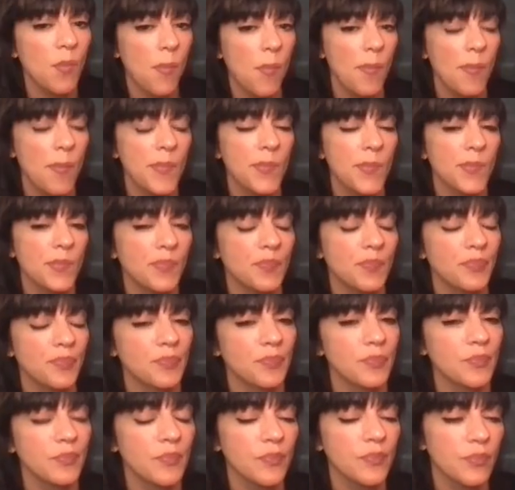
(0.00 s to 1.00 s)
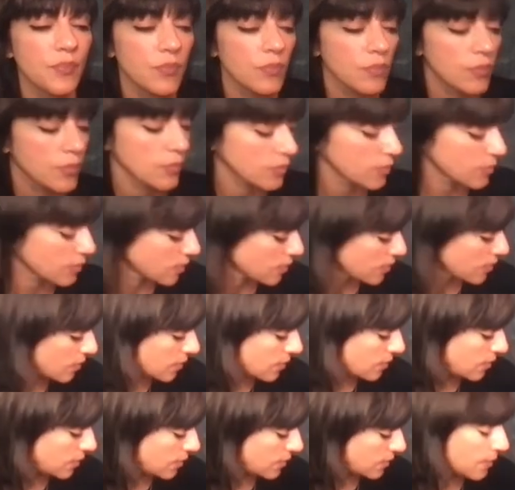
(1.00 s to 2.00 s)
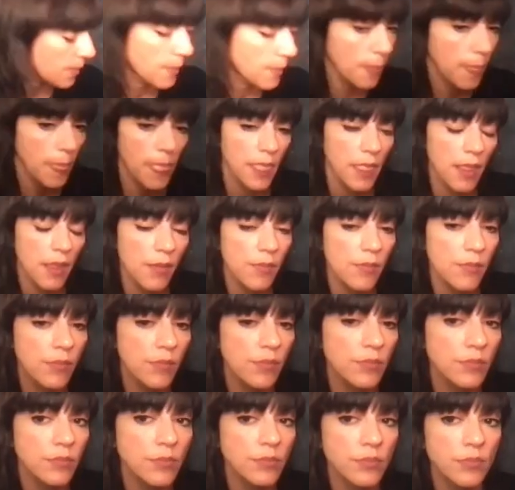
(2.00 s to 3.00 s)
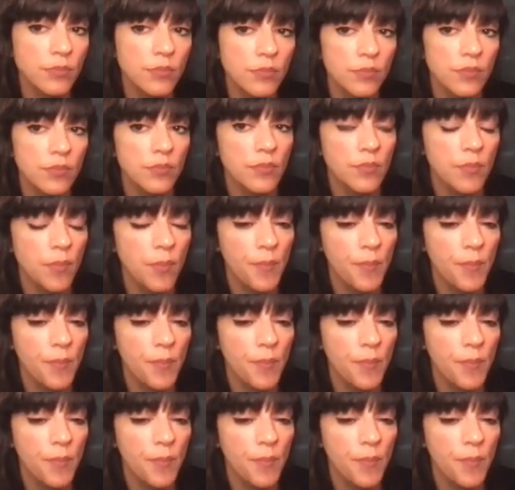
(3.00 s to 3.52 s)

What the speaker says: This person isn't speaking.